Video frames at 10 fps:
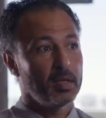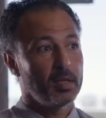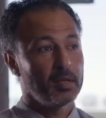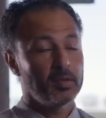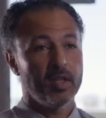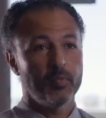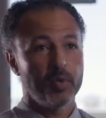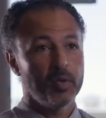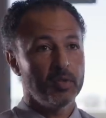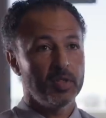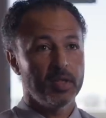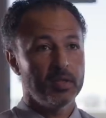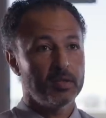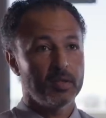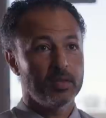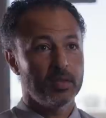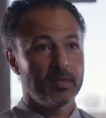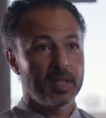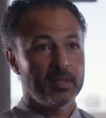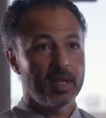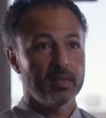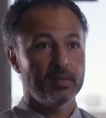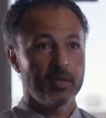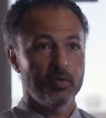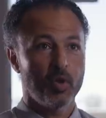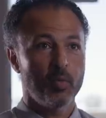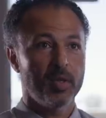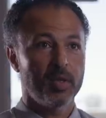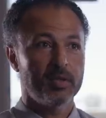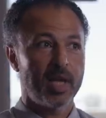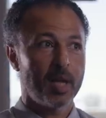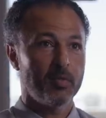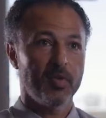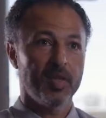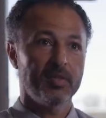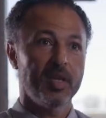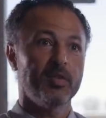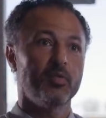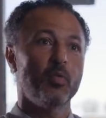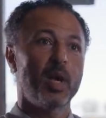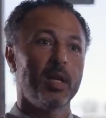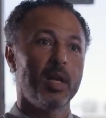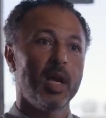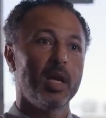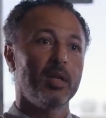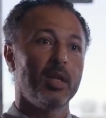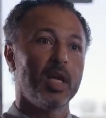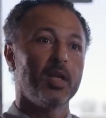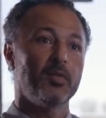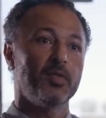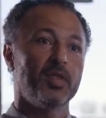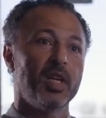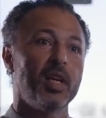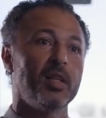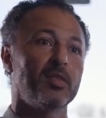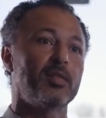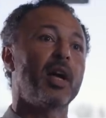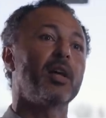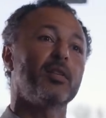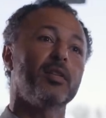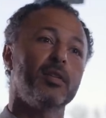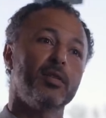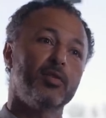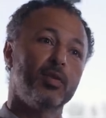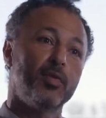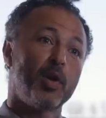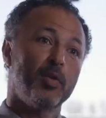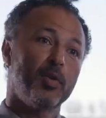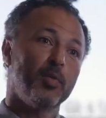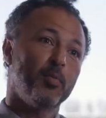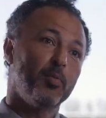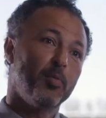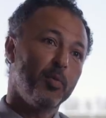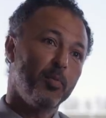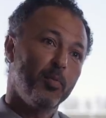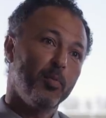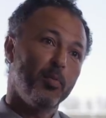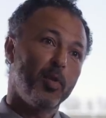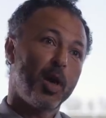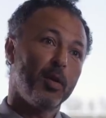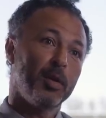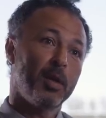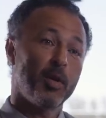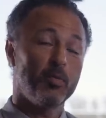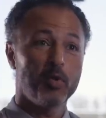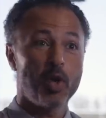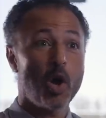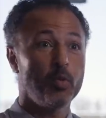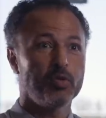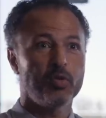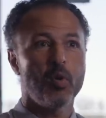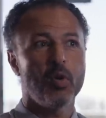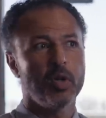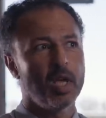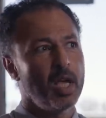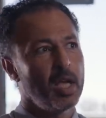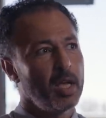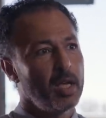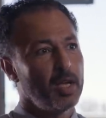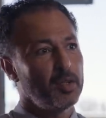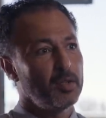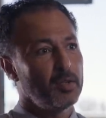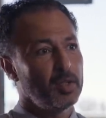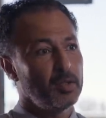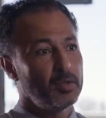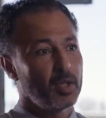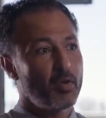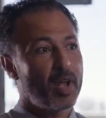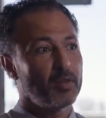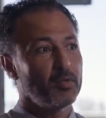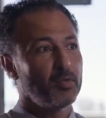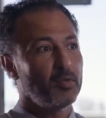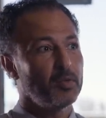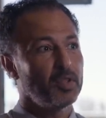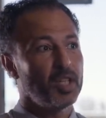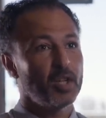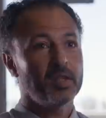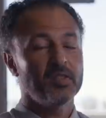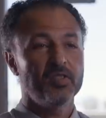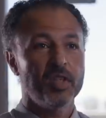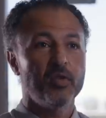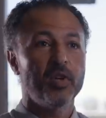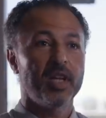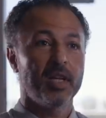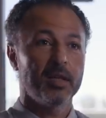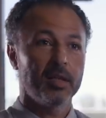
Steve Bruce, he did such a fantastic job at the time of the season when nerves start to flow through the whole squad. And so Grant, you know, considering